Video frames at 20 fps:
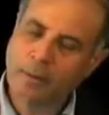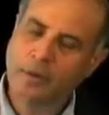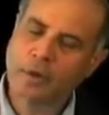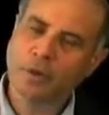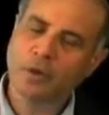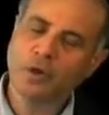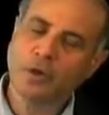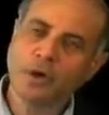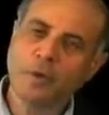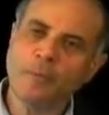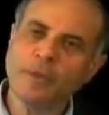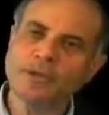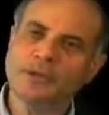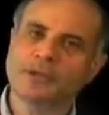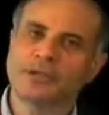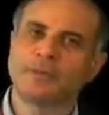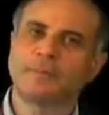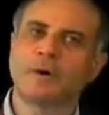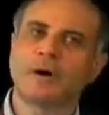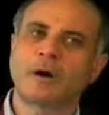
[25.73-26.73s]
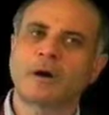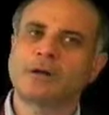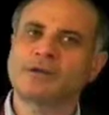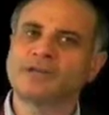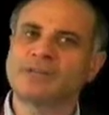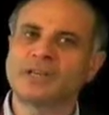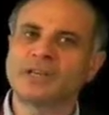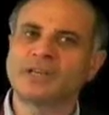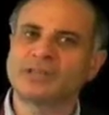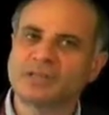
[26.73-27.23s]
humans to
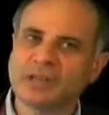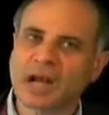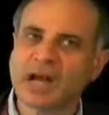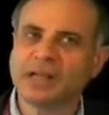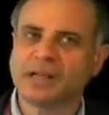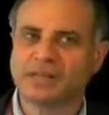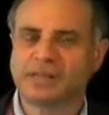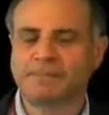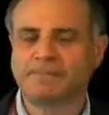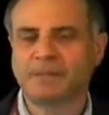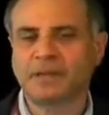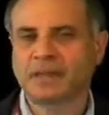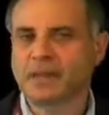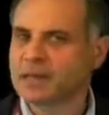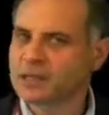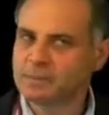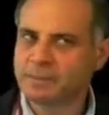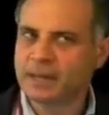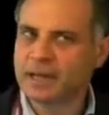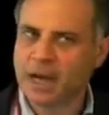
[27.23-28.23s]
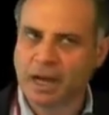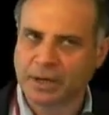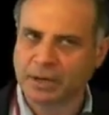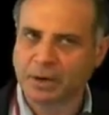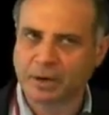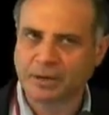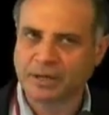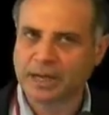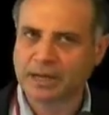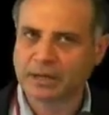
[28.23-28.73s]
Mars is not something that is beyond
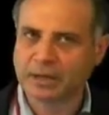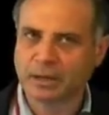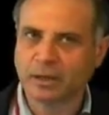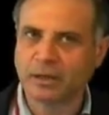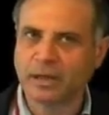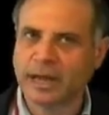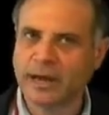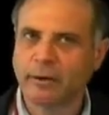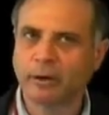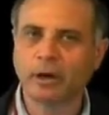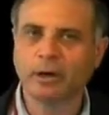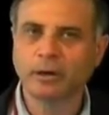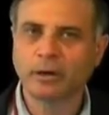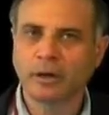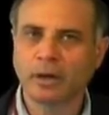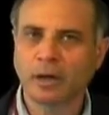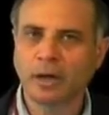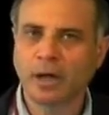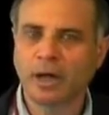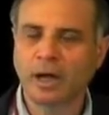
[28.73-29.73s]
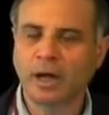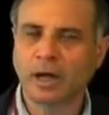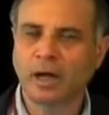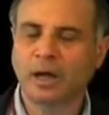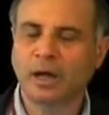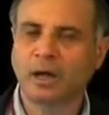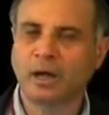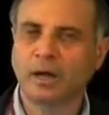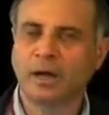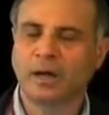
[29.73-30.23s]
our technical era.
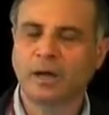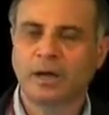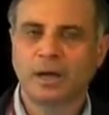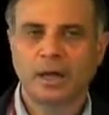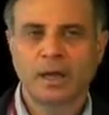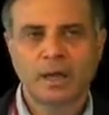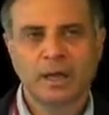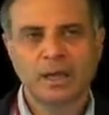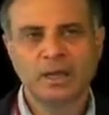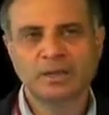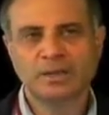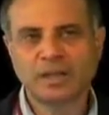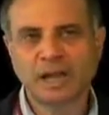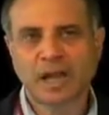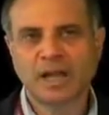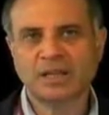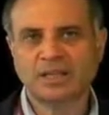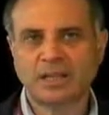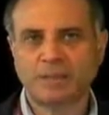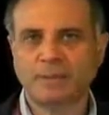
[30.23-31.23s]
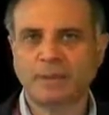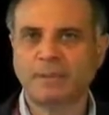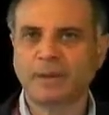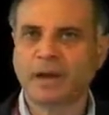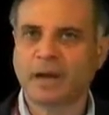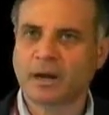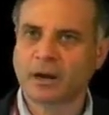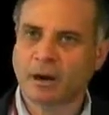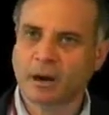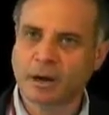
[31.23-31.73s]
It is not something
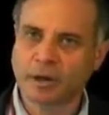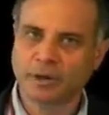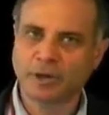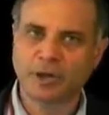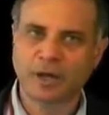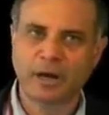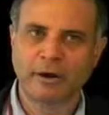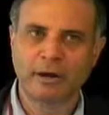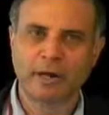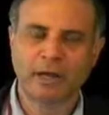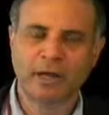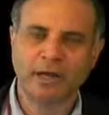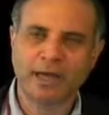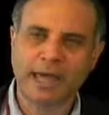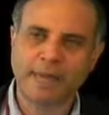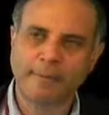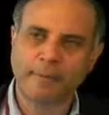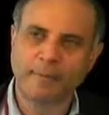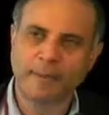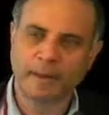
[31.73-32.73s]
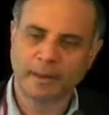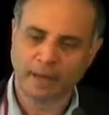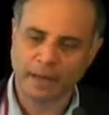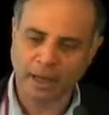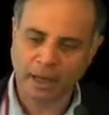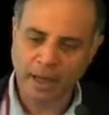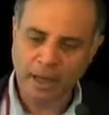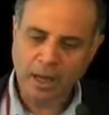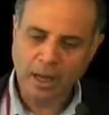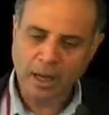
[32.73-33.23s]
beyond our generic
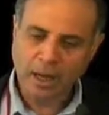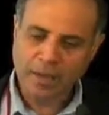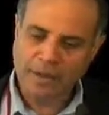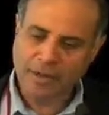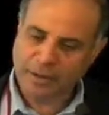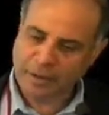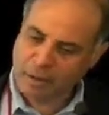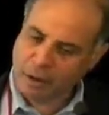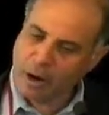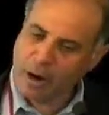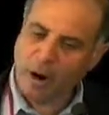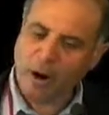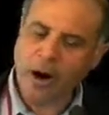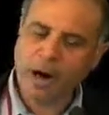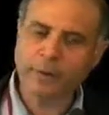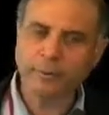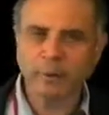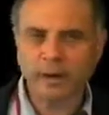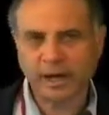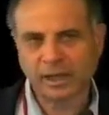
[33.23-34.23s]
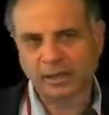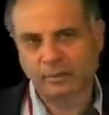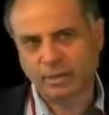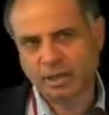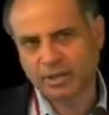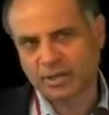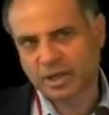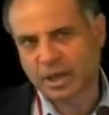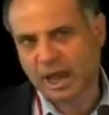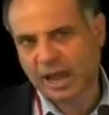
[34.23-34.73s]
capability. That there are hardware
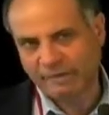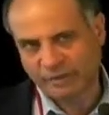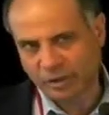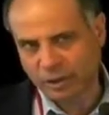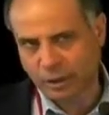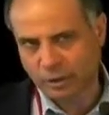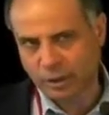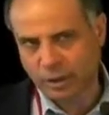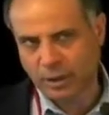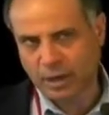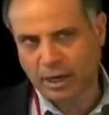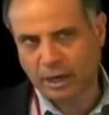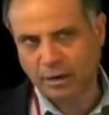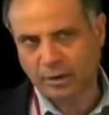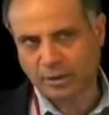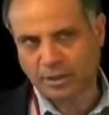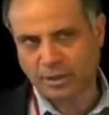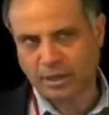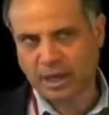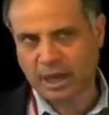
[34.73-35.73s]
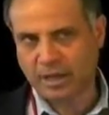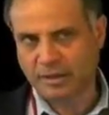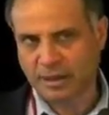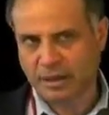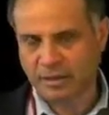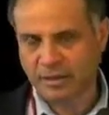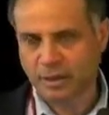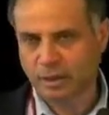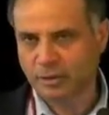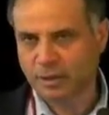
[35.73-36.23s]
elements that I've shown you here today
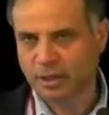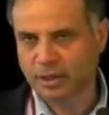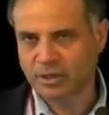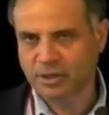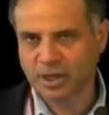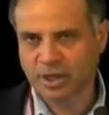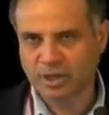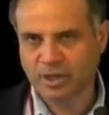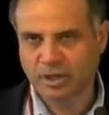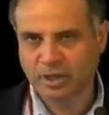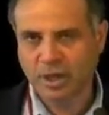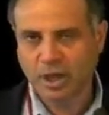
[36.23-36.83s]
that don't exist,